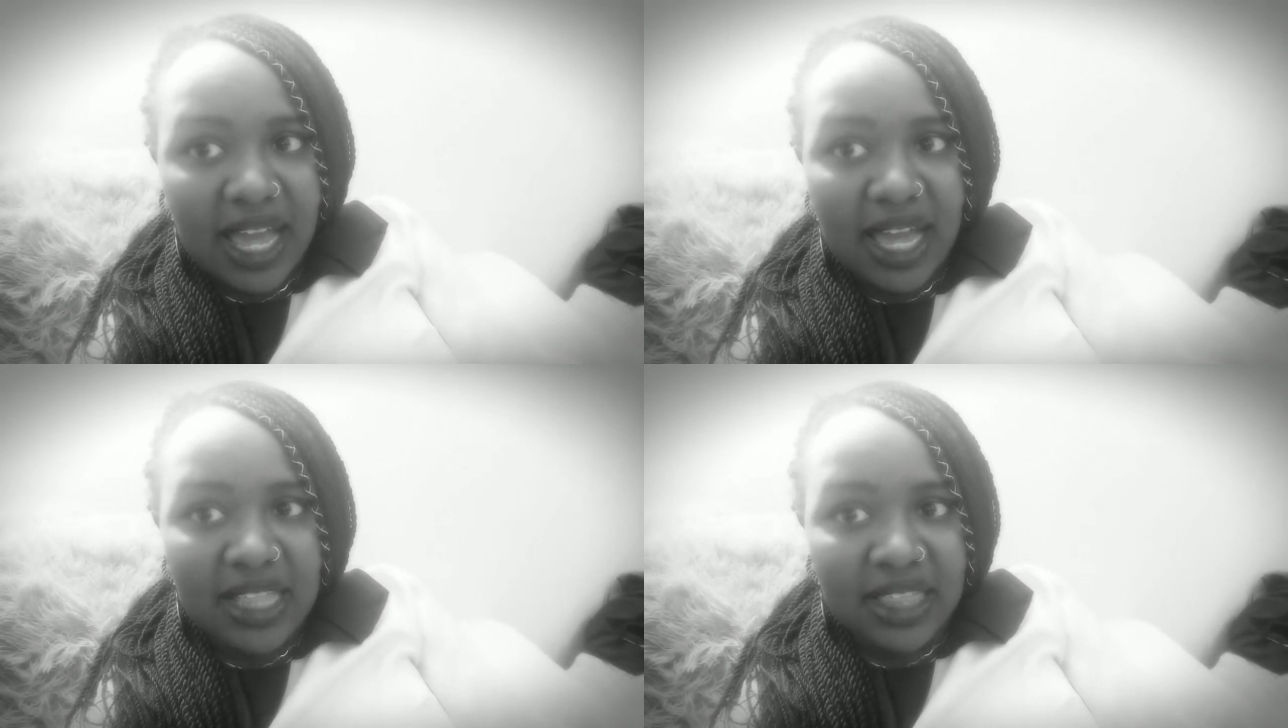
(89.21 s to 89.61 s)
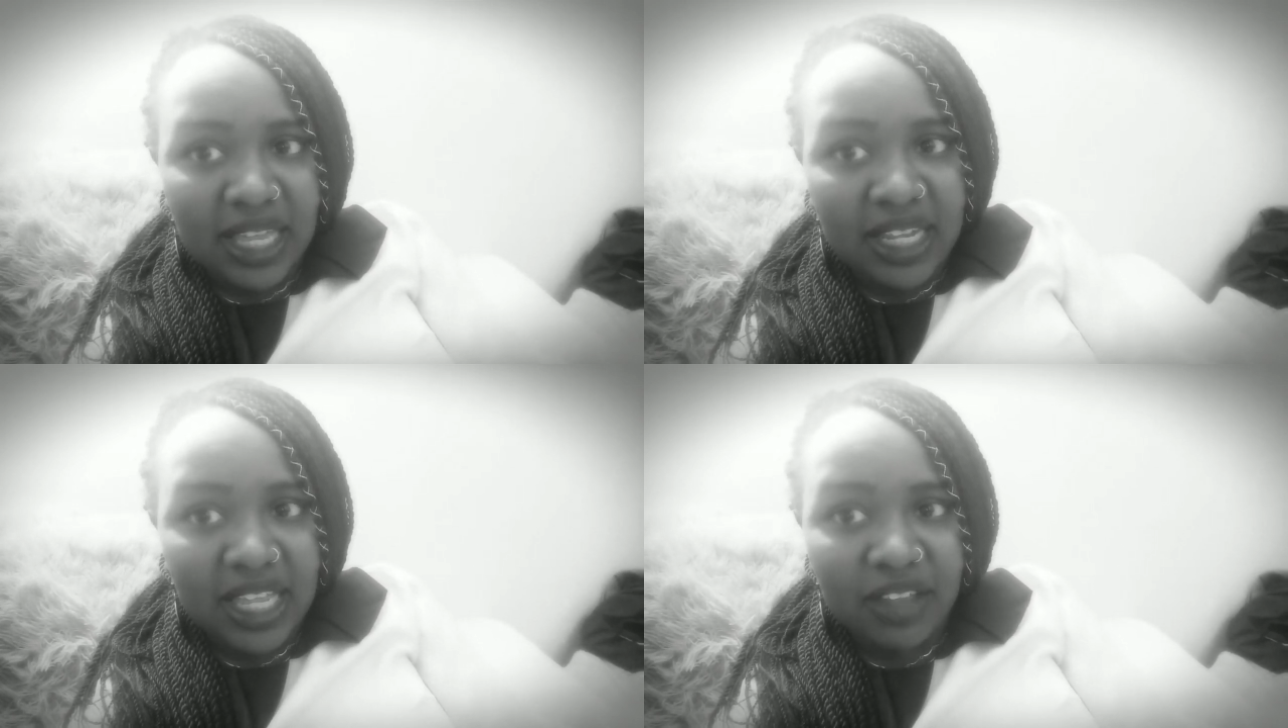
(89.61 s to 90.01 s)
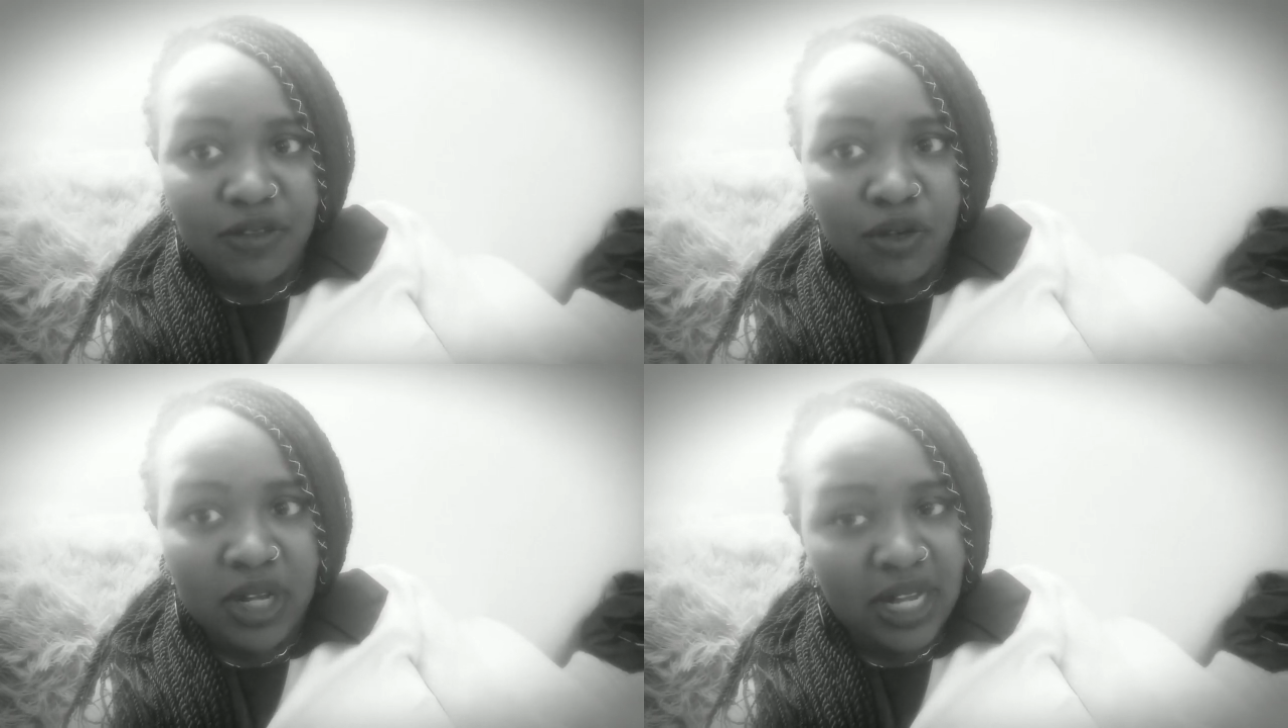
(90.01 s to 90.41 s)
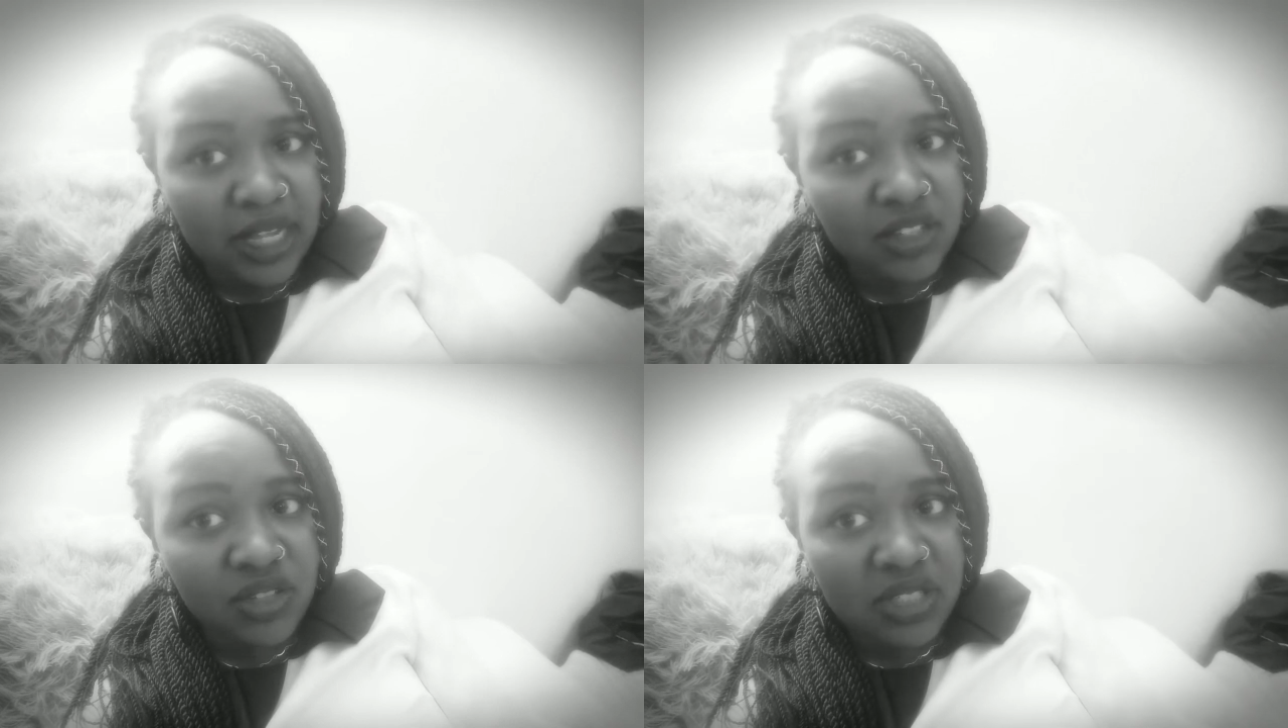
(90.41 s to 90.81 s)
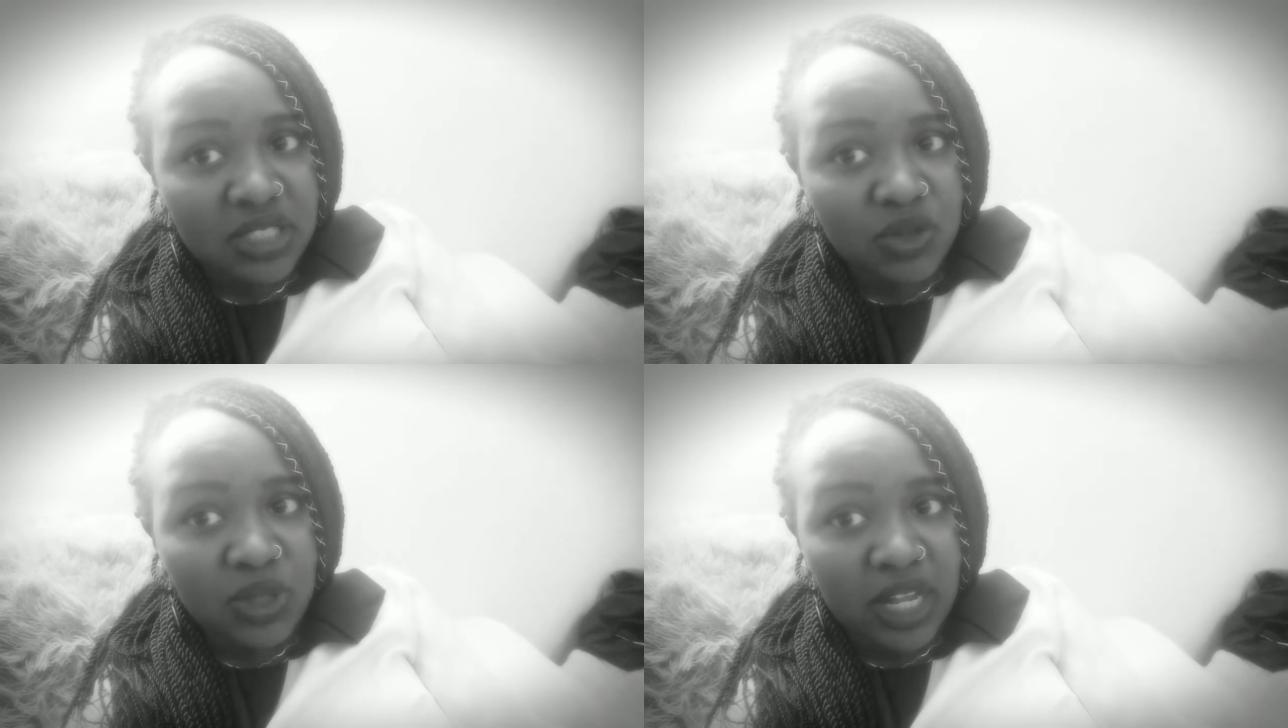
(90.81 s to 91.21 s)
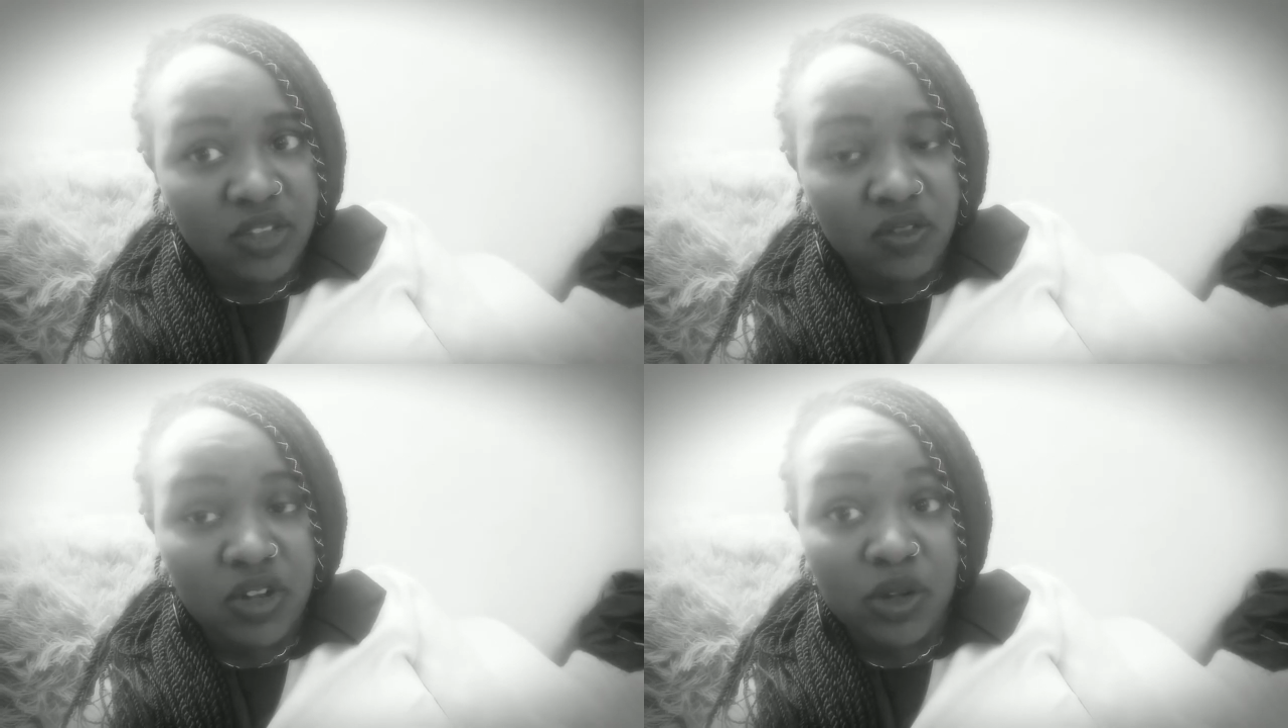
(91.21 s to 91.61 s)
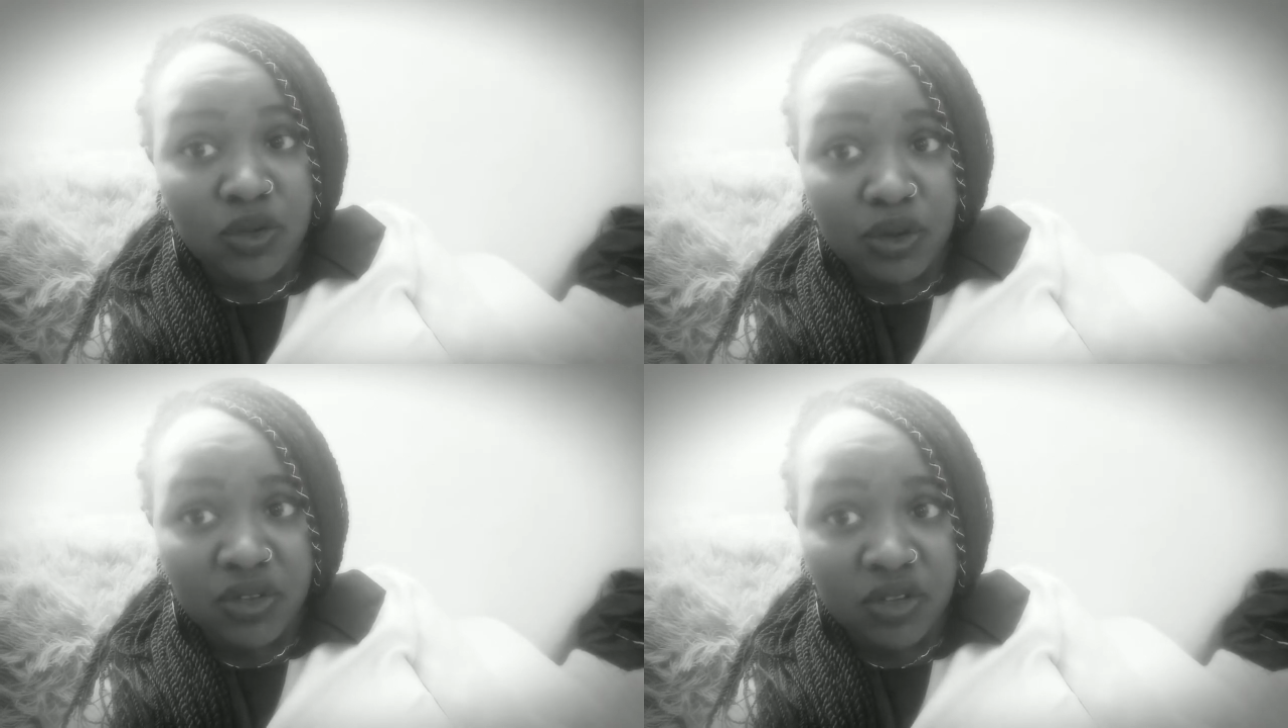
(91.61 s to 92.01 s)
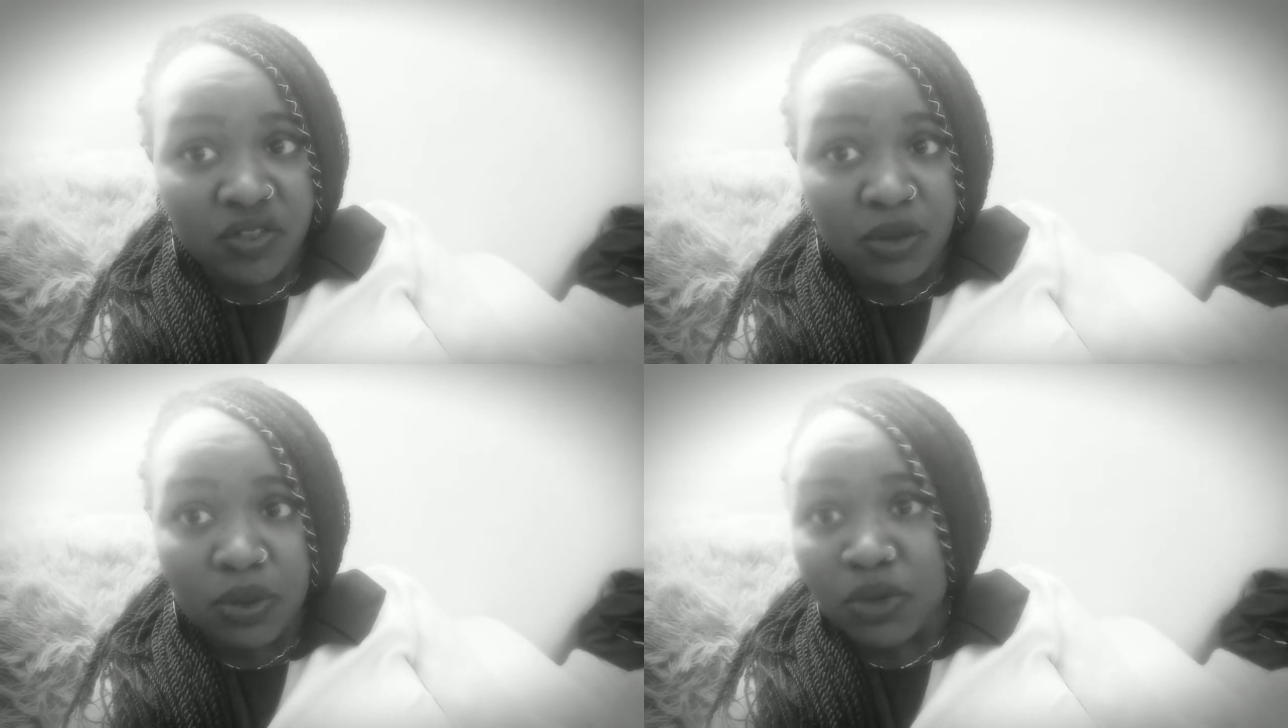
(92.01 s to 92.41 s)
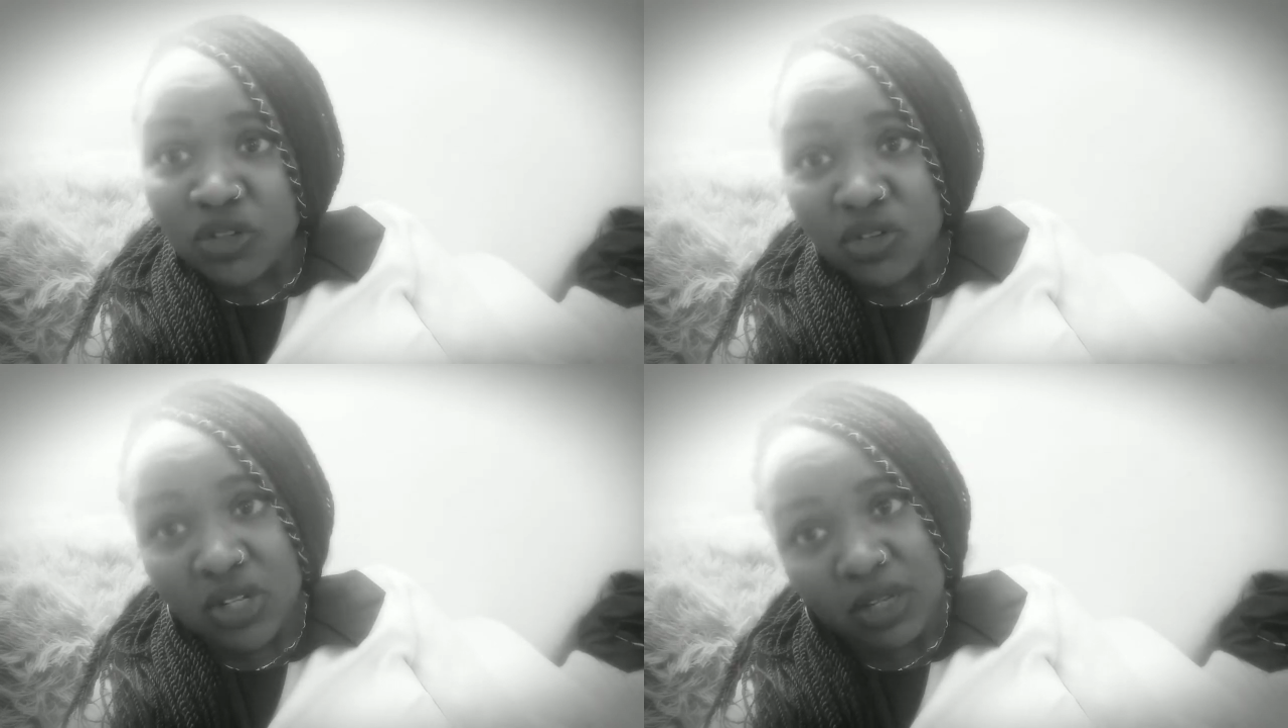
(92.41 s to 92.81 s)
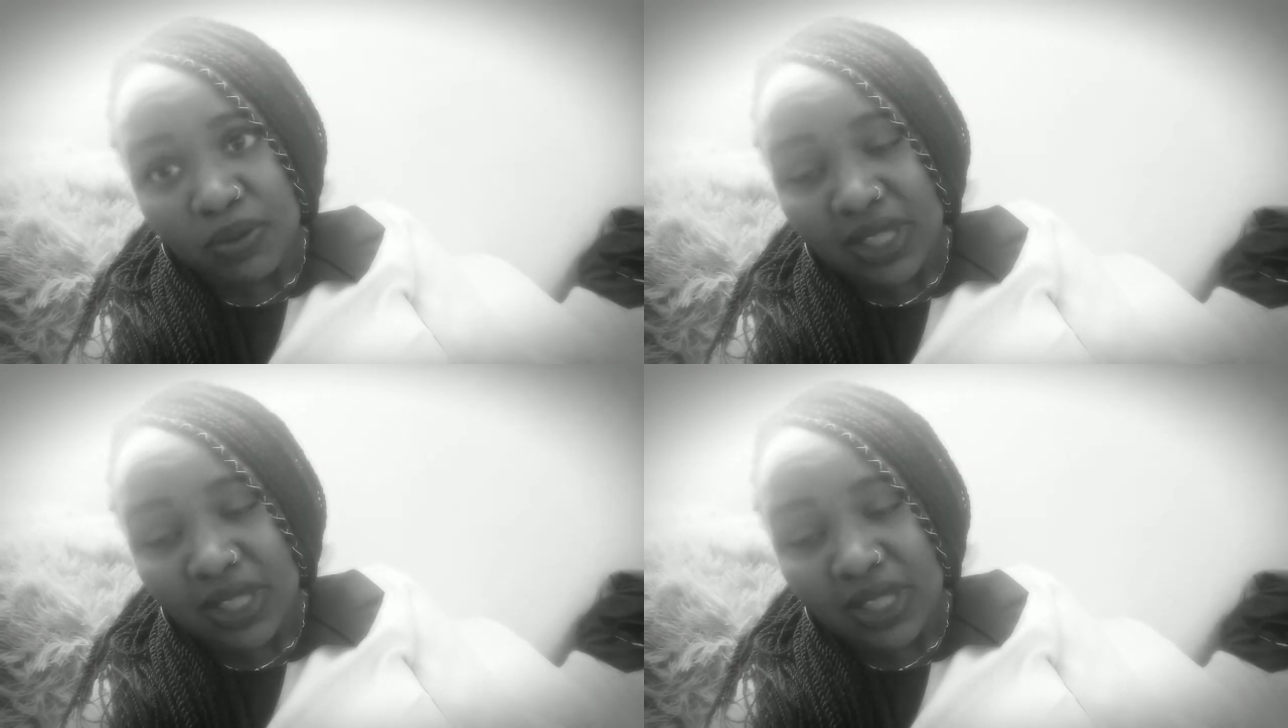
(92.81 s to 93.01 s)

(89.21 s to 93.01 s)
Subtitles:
And then if you're in like just 2 layers of clothes yourself, the baby should only be